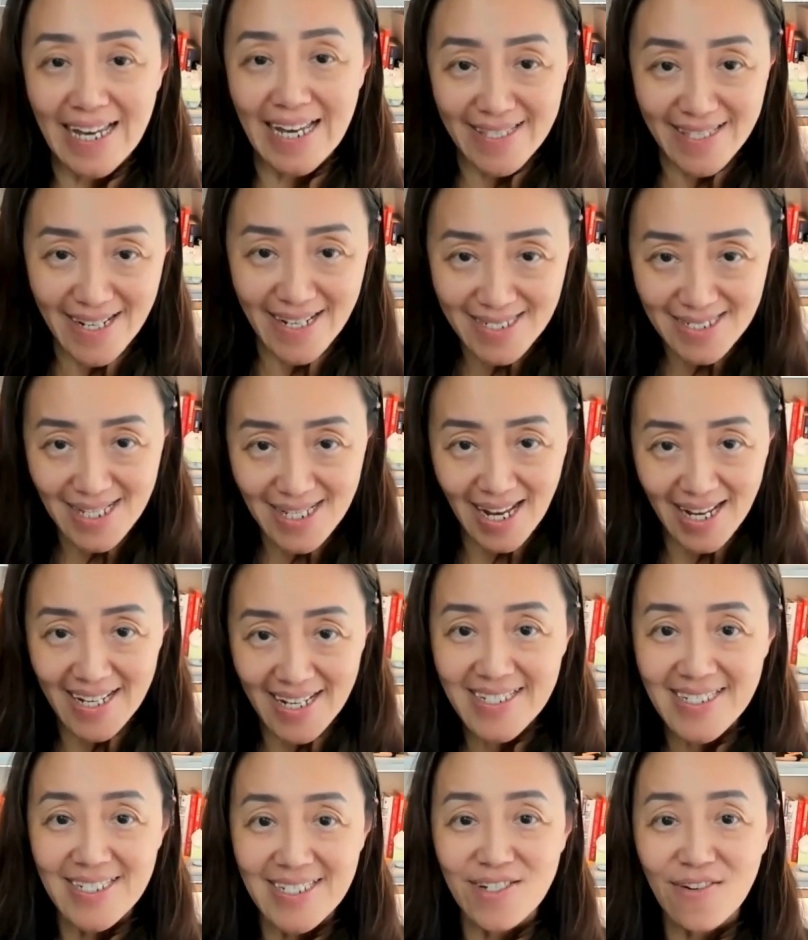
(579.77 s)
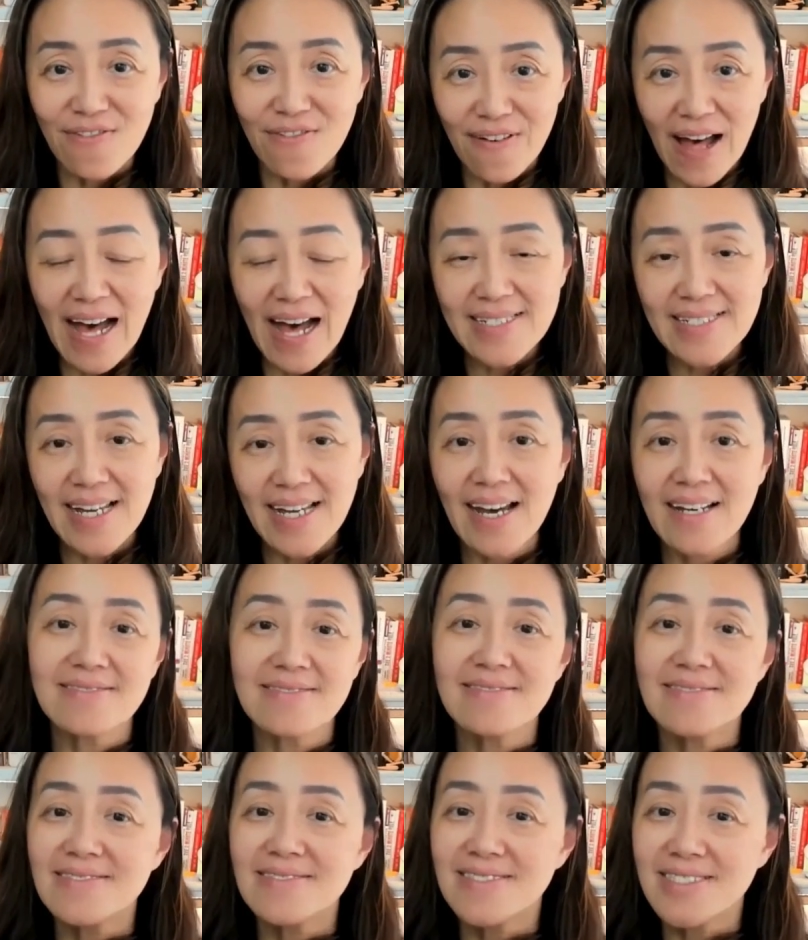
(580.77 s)
neglect the fact that
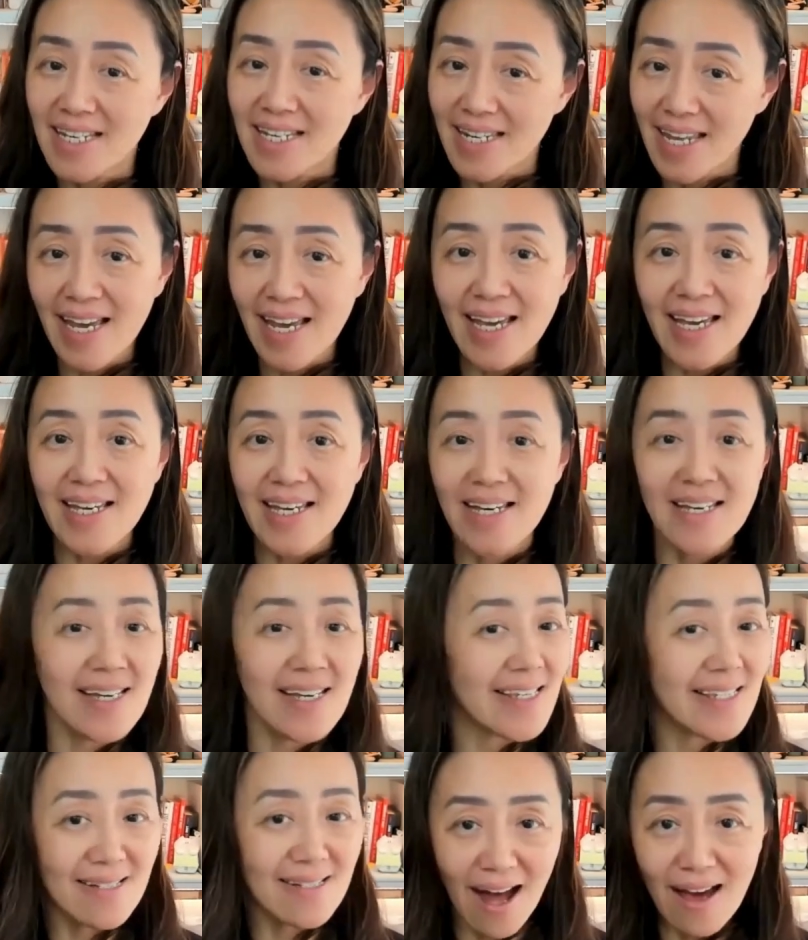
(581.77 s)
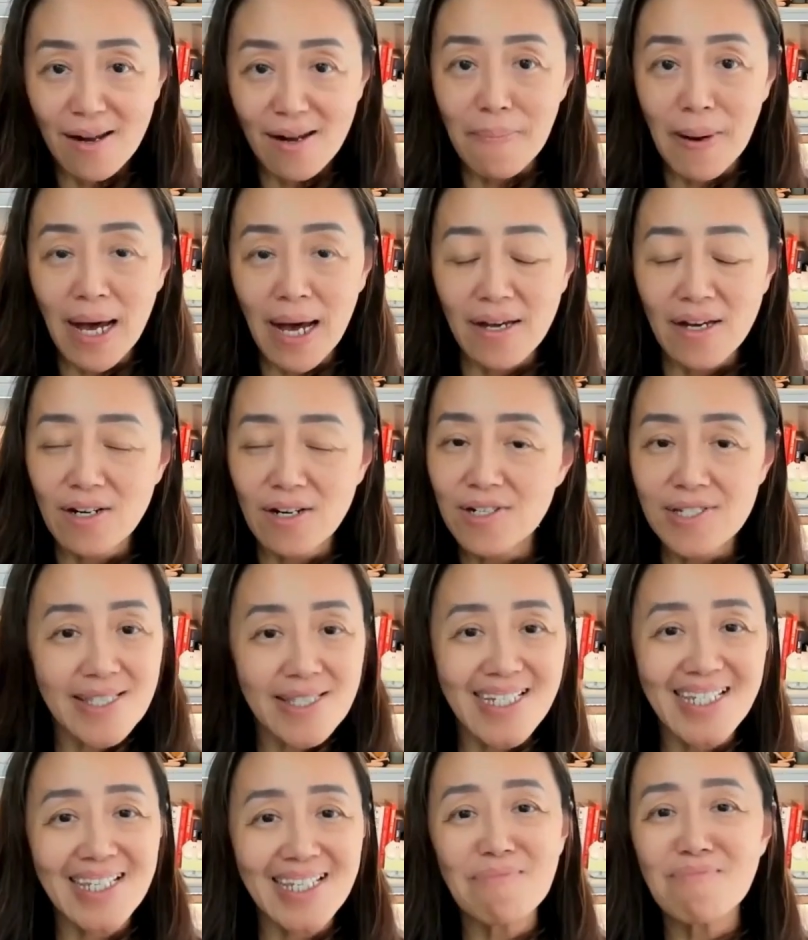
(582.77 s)
today is not a buyer
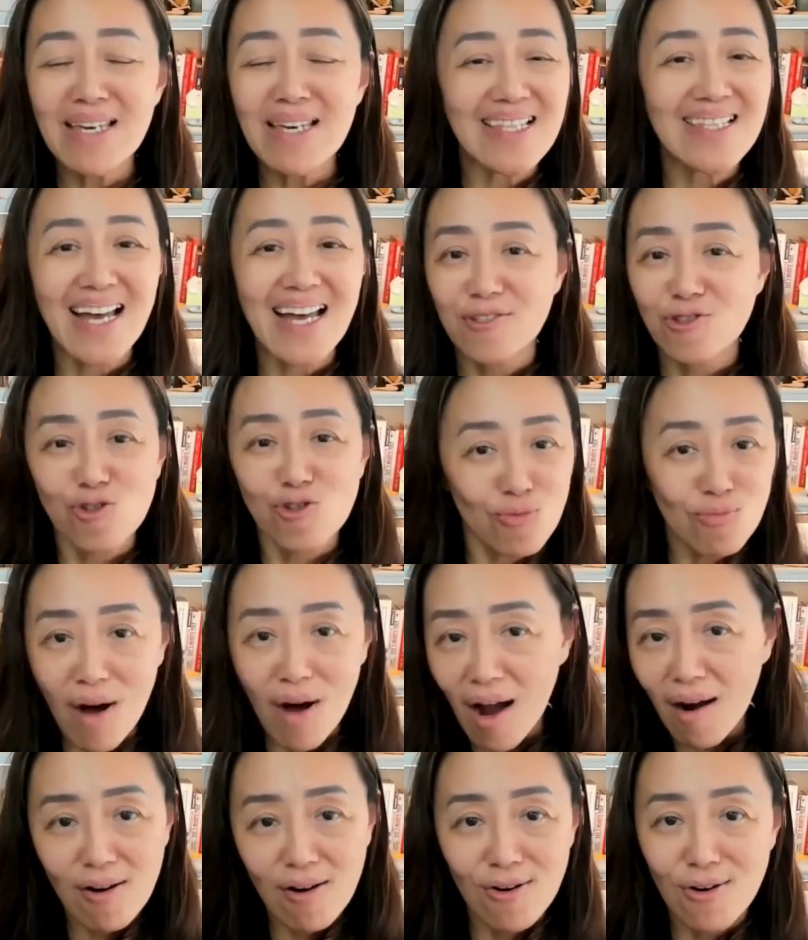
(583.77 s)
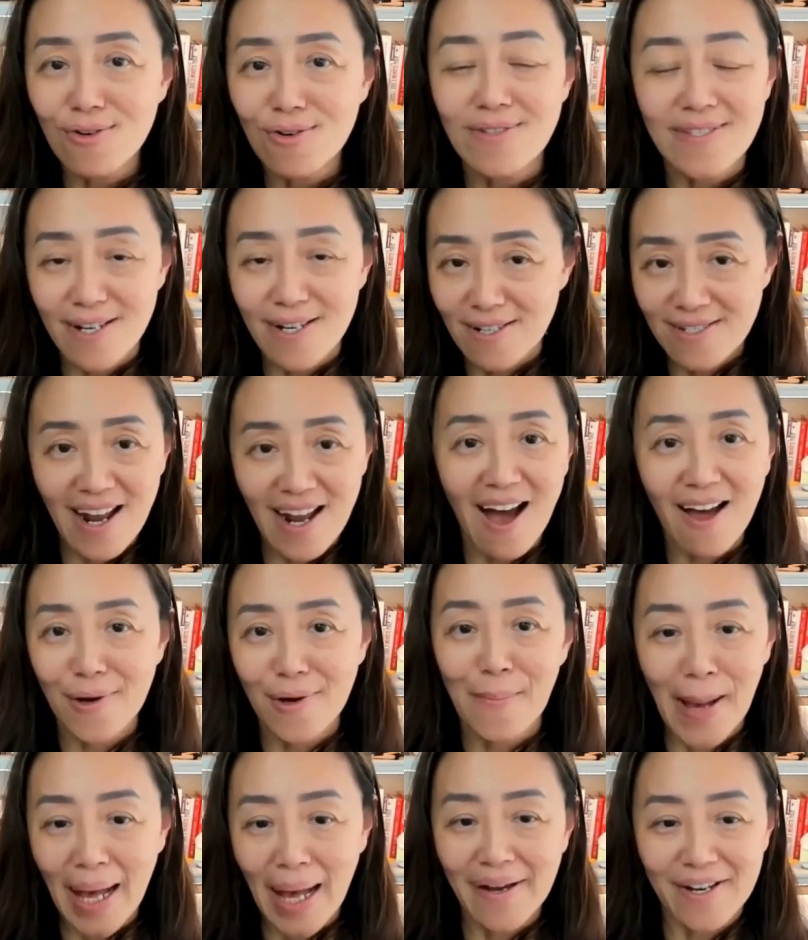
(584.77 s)
doesn't mean that tomorrow they're not a
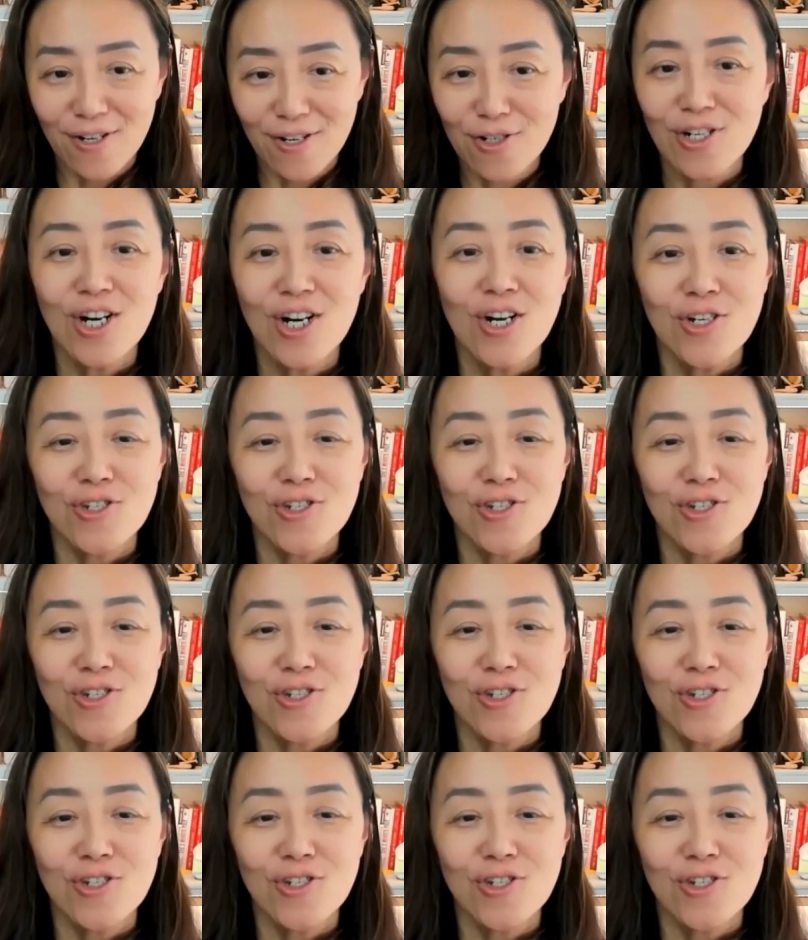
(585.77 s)
buyer.